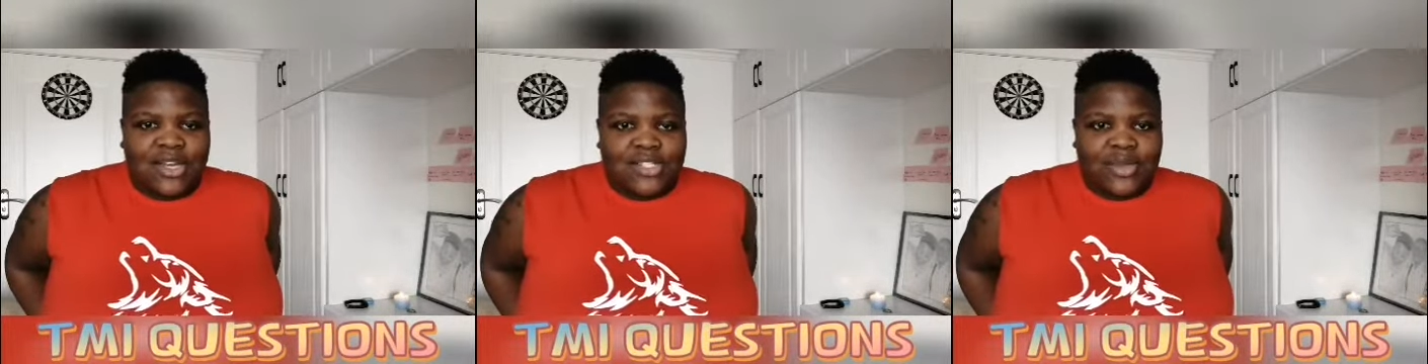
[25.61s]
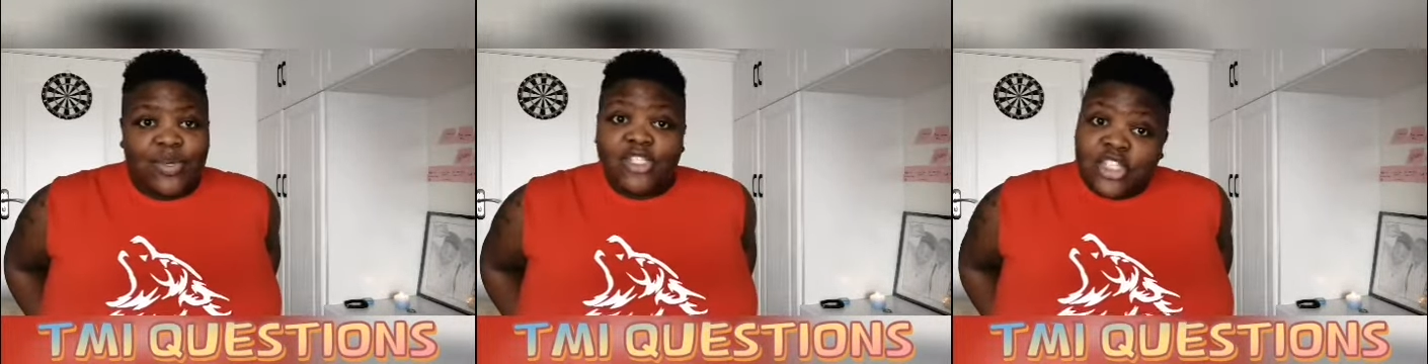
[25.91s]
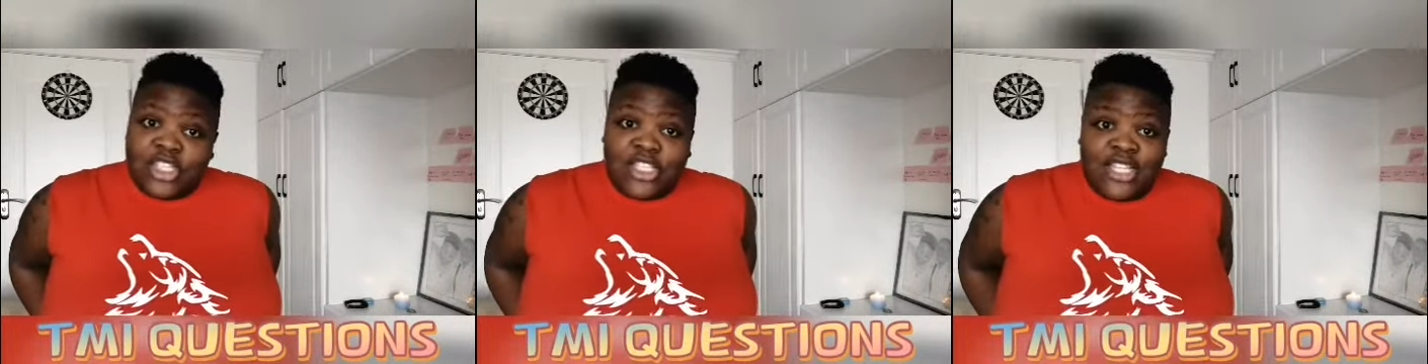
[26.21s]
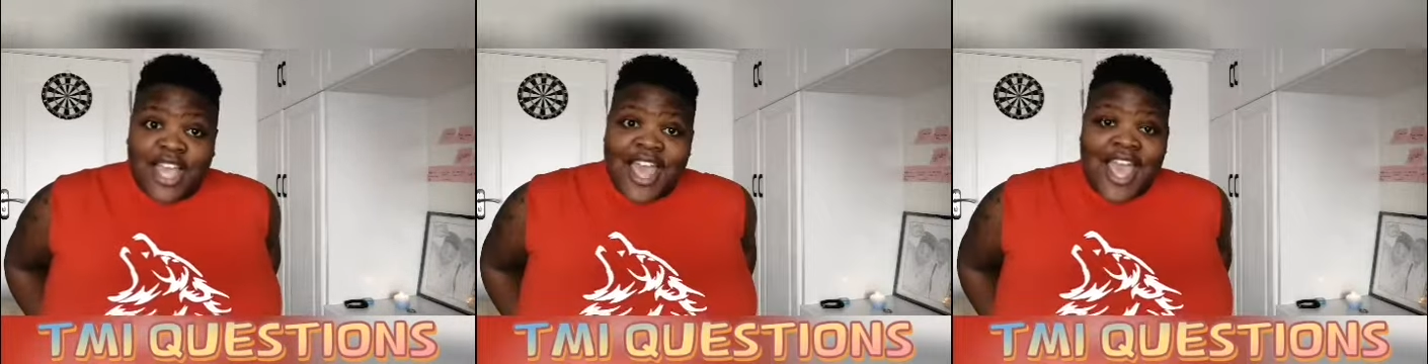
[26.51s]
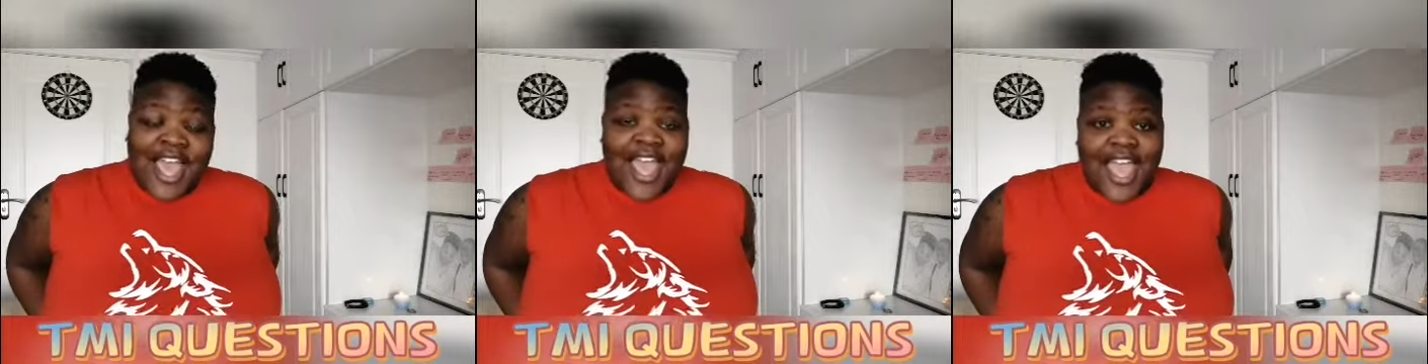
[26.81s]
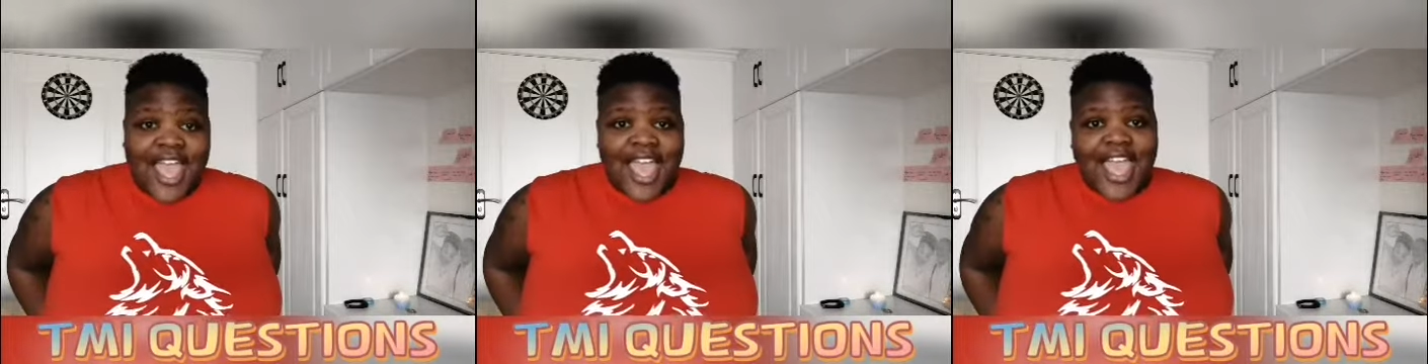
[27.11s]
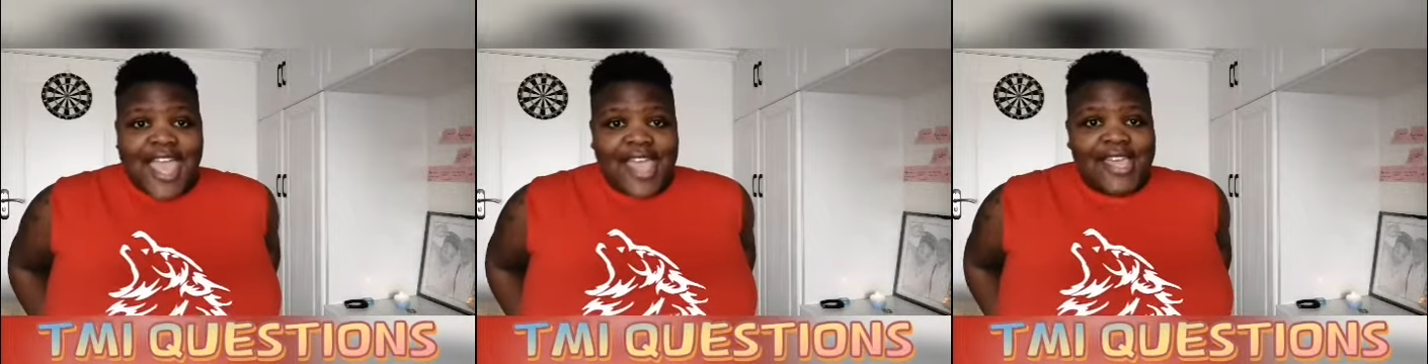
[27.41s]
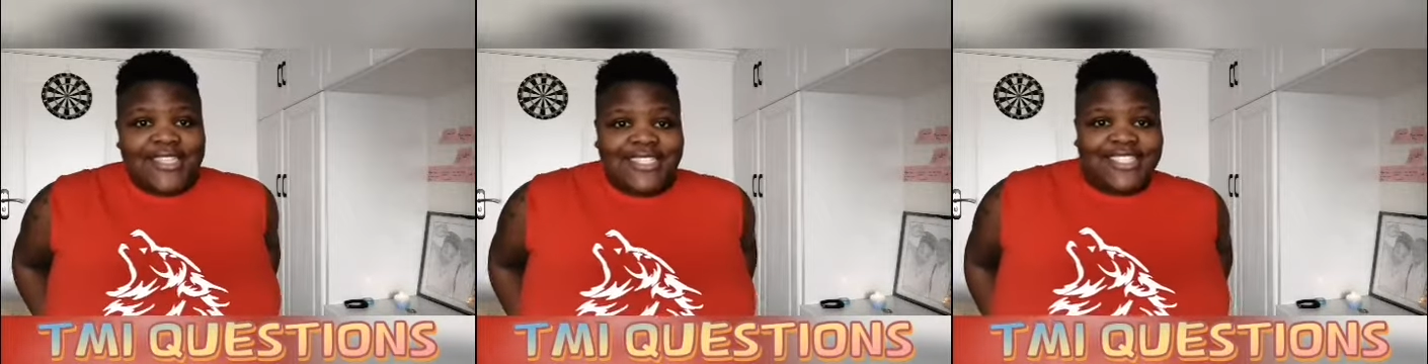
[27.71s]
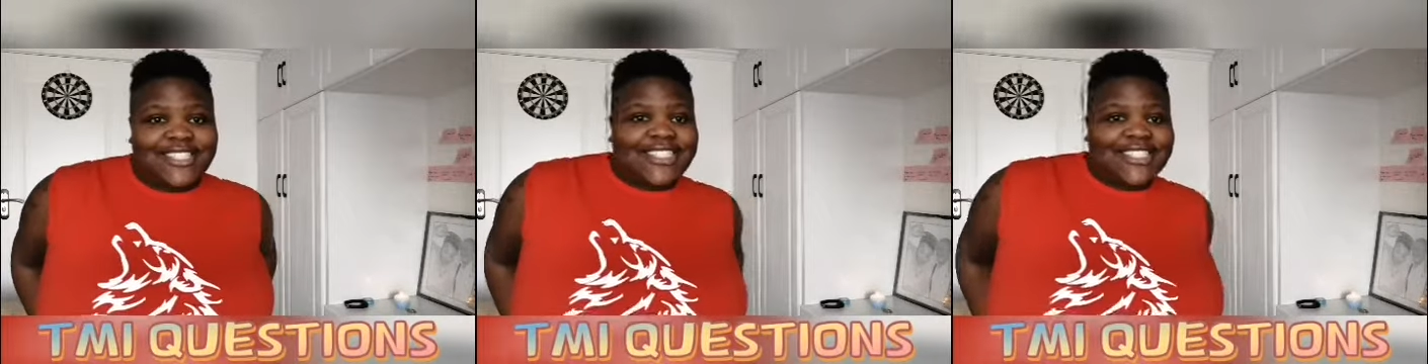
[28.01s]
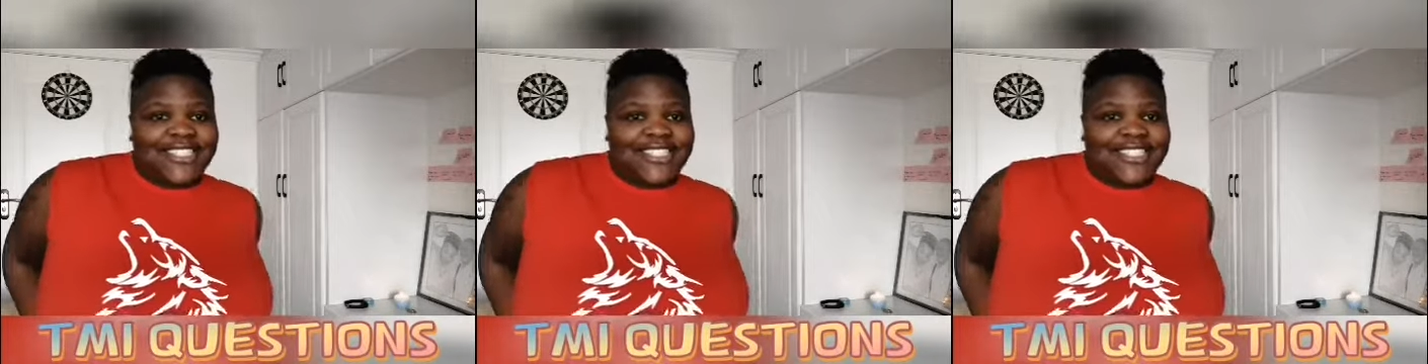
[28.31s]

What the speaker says: ask the questions. And